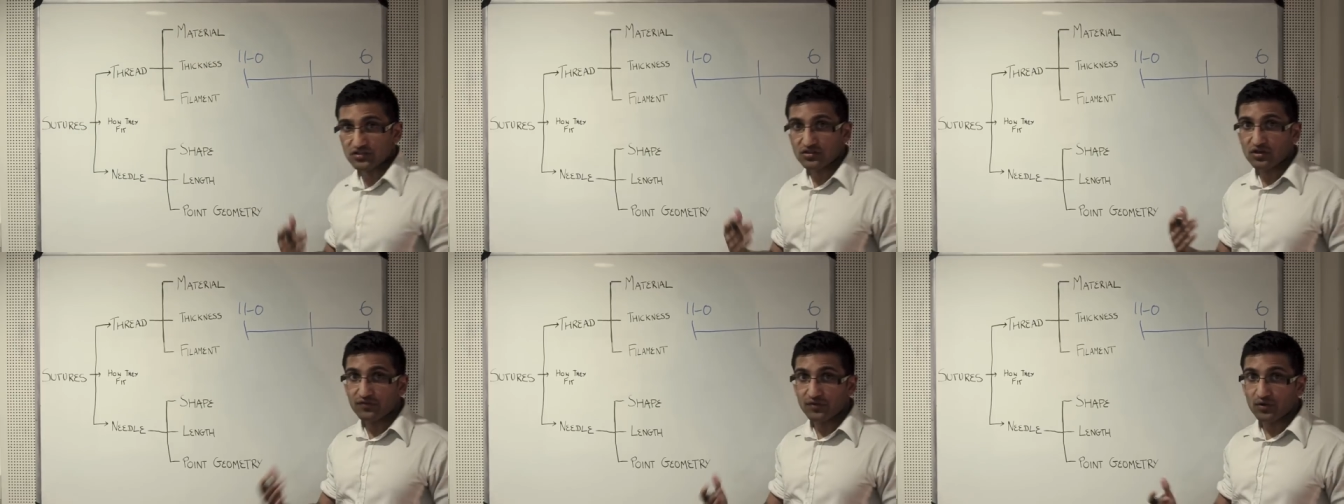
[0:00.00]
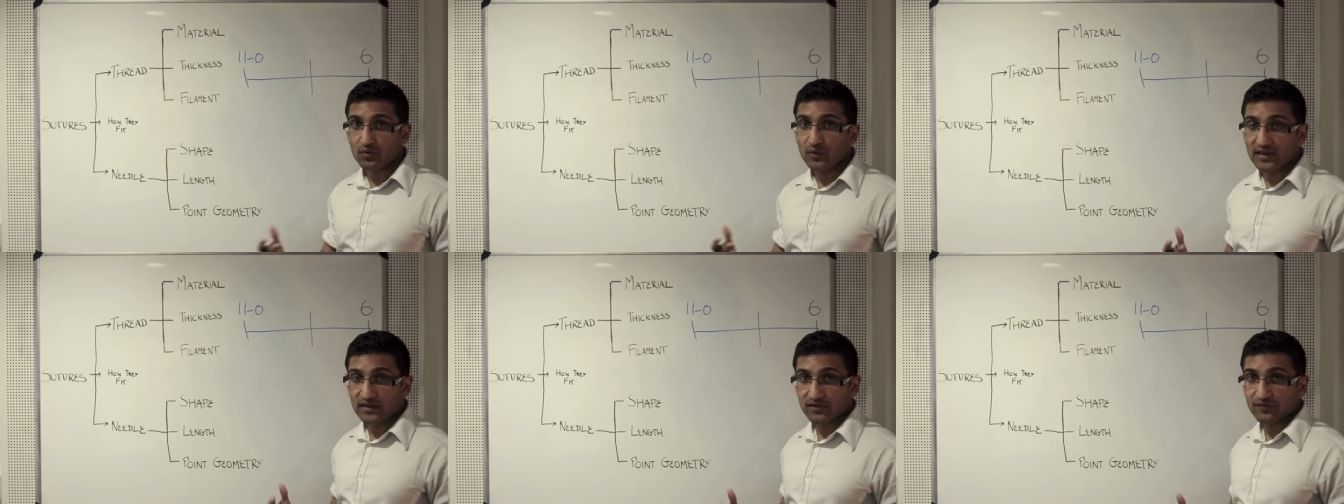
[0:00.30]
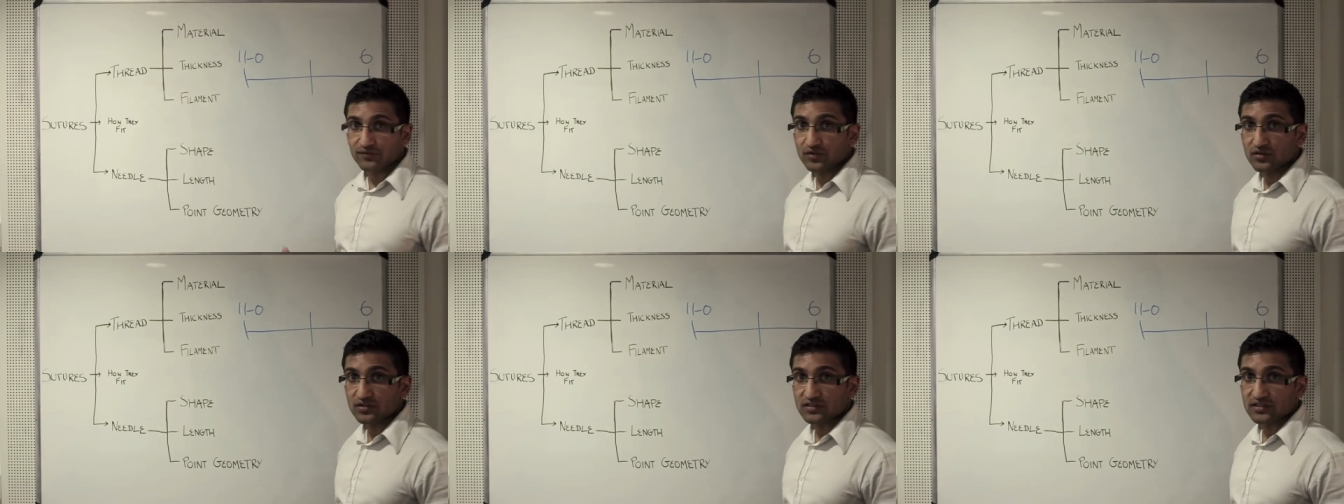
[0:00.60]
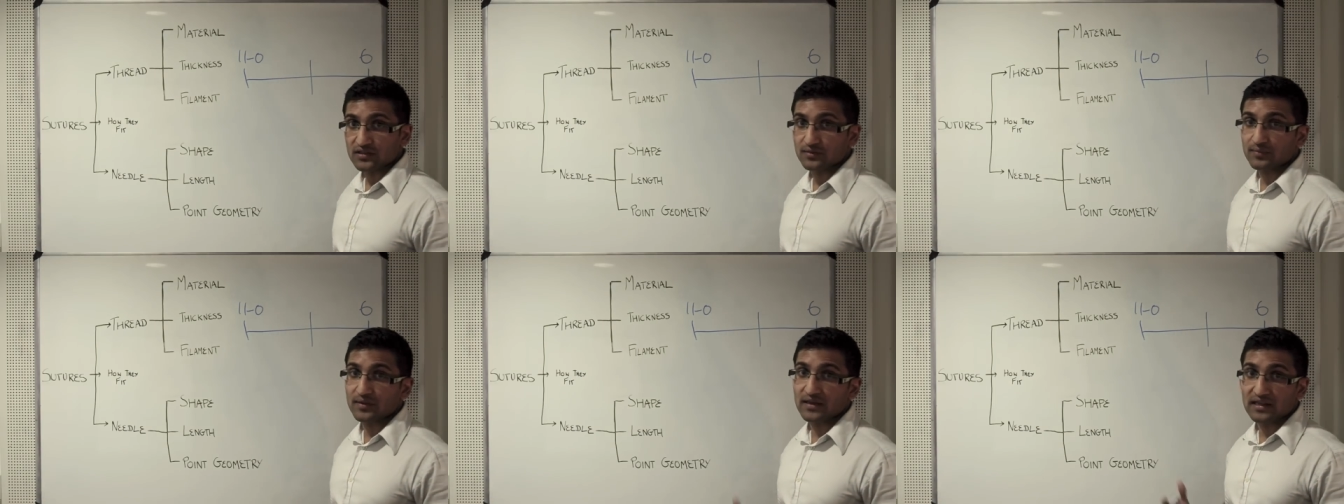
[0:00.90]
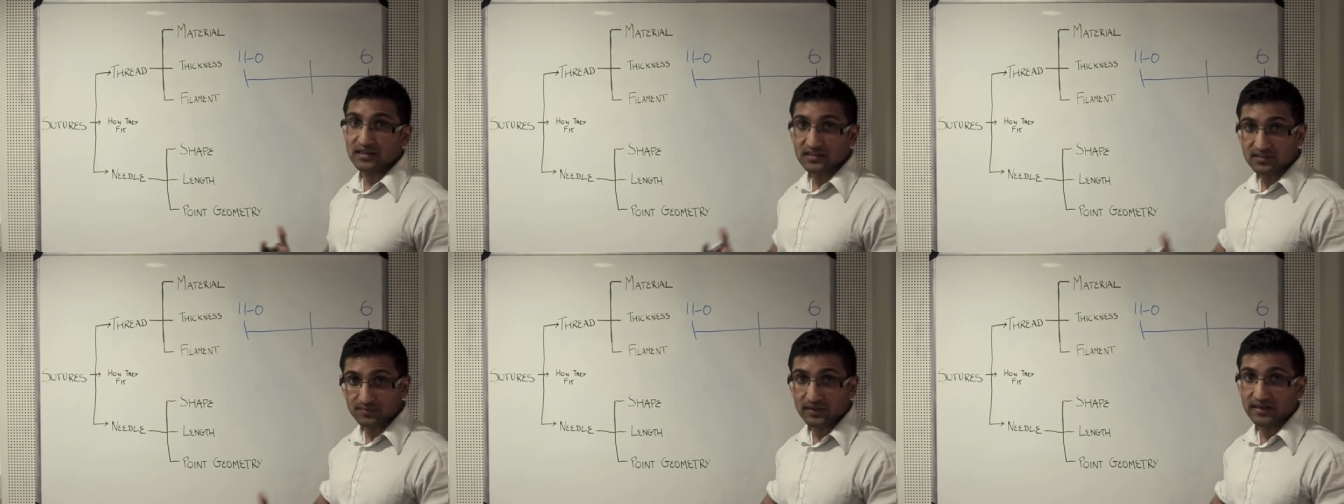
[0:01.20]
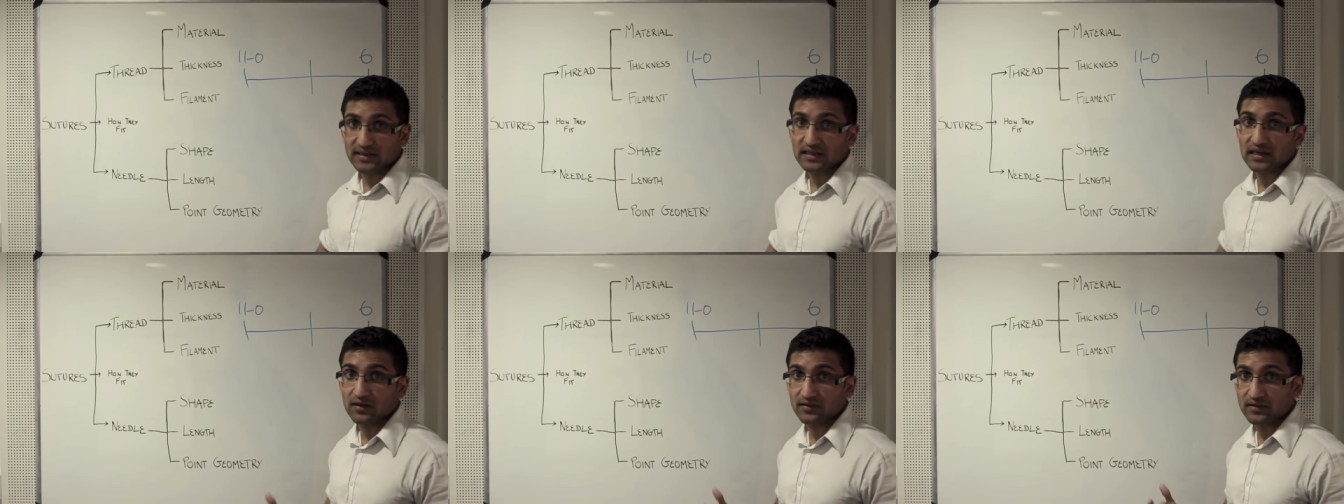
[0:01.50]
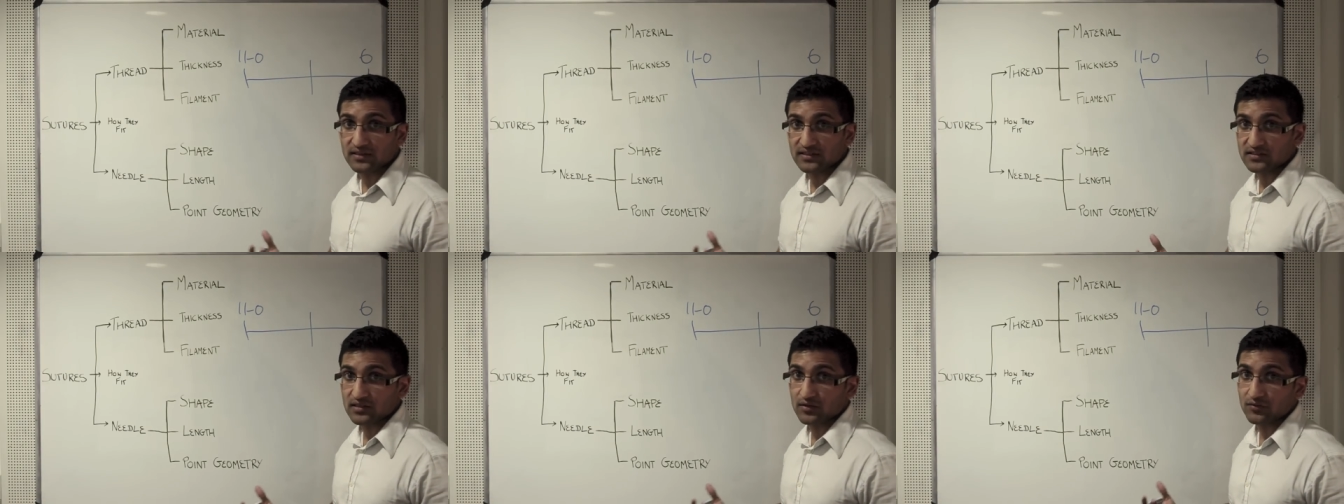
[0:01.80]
is often quite confusing, but I'll explain how this